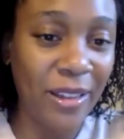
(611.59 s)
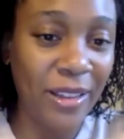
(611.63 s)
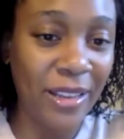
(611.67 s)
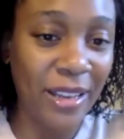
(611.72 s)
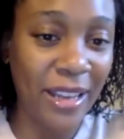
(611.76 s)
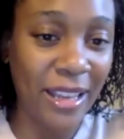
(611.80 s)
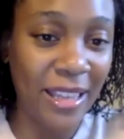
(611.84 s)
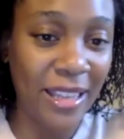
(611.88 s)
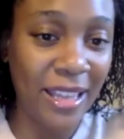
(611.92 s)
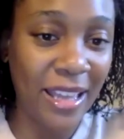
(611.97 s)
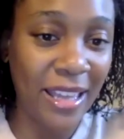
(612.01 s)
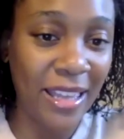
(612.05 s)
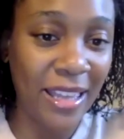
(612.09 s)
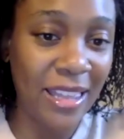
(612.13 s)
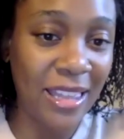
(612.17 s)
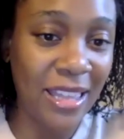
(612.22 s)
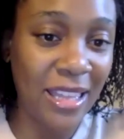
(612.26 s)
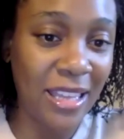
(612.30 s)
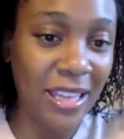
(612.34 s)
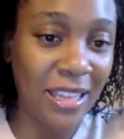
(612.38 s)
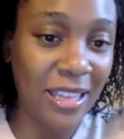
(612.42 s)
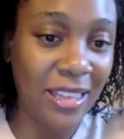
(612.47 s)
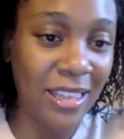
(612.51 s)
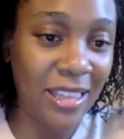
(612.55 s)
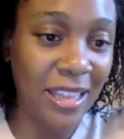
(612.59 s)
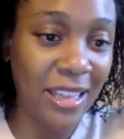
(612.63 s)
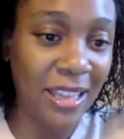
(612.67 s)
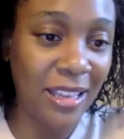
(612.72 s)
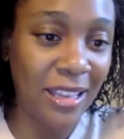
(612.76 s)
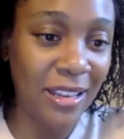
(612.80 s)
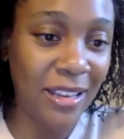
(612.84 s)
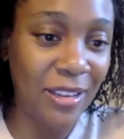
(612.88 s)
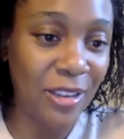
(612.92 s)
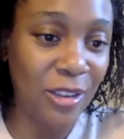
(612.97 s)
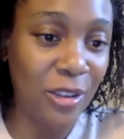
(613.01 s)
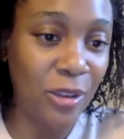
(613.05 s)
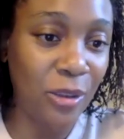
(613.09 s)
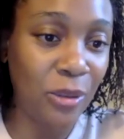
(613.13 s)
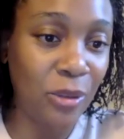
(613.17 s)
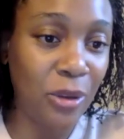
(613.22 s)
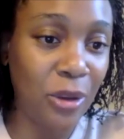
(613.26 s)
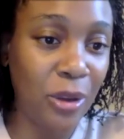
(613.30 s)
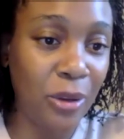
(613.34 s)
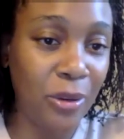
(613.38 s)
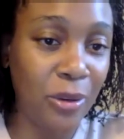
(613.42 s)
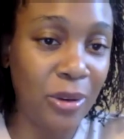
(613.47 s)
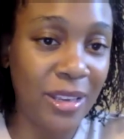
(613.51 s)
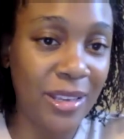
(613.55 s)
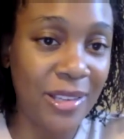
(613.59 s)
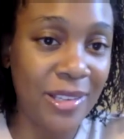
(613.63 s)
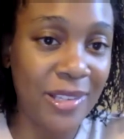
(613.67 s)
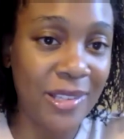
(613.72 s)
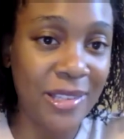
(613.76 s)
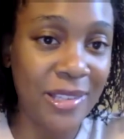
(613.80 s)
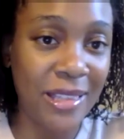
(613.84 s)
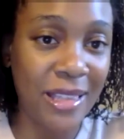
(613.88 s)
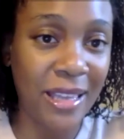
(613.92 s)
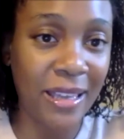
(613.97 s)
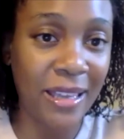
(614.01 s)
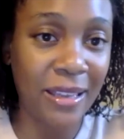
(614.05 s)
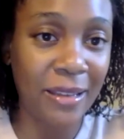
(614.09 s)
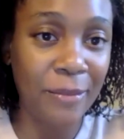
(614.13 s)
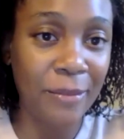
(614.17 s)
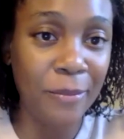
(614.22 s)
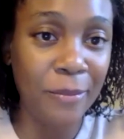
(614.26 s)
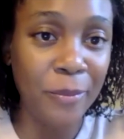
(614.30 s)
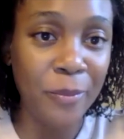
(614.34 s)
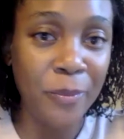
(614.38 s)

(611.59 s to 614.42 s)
And I think that you'll notice that